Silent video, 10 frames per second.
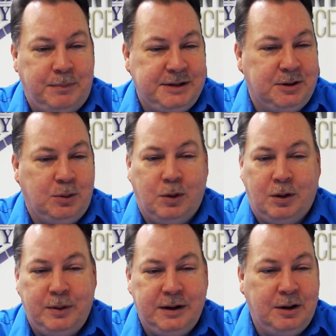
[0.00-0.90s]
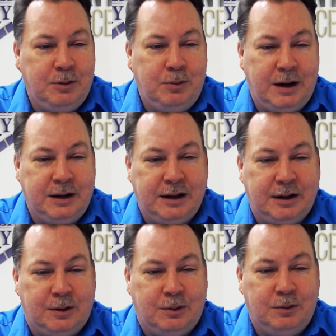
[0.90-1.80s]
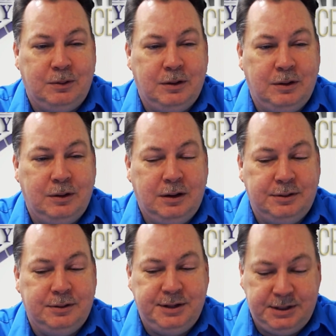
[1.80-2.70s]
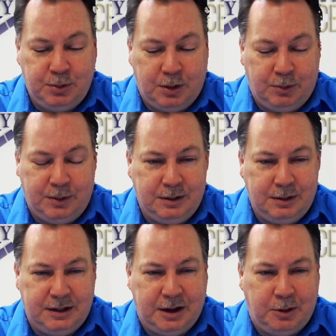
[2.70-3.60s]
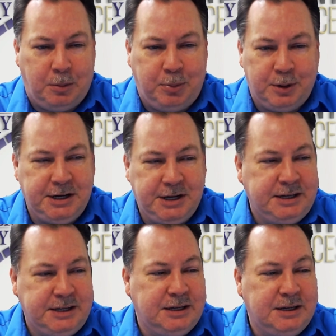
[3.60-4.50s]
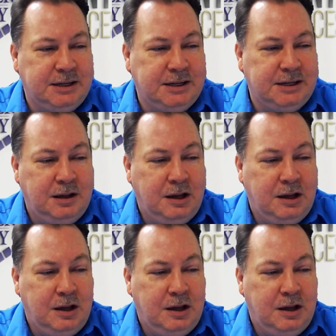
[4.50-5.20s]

Based on what we know right now, this is what a projection,